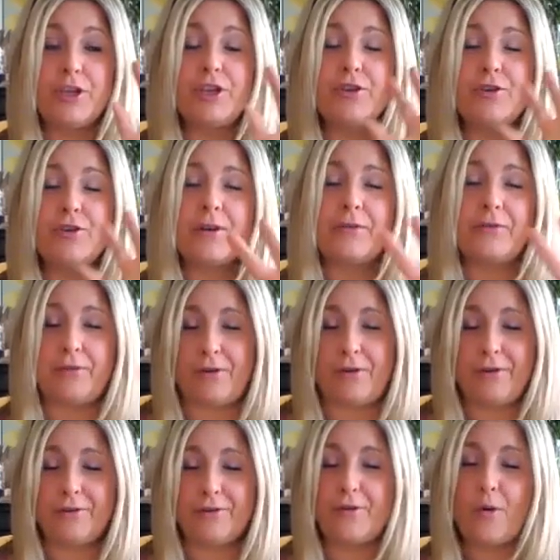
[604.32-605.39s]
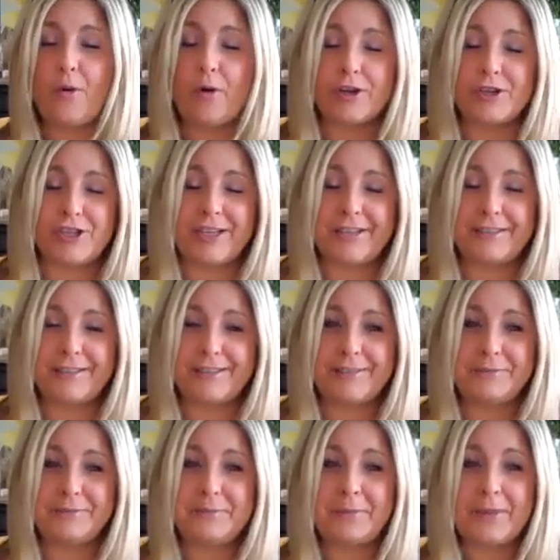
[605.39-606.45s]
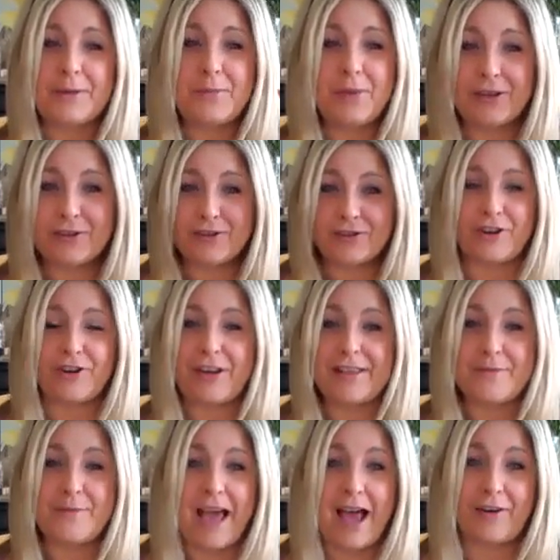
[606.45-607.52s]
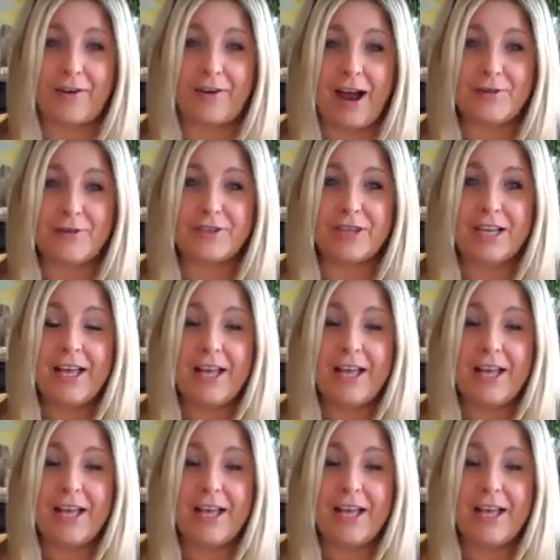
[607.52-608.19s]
beautiful, gorgeous picture in the background.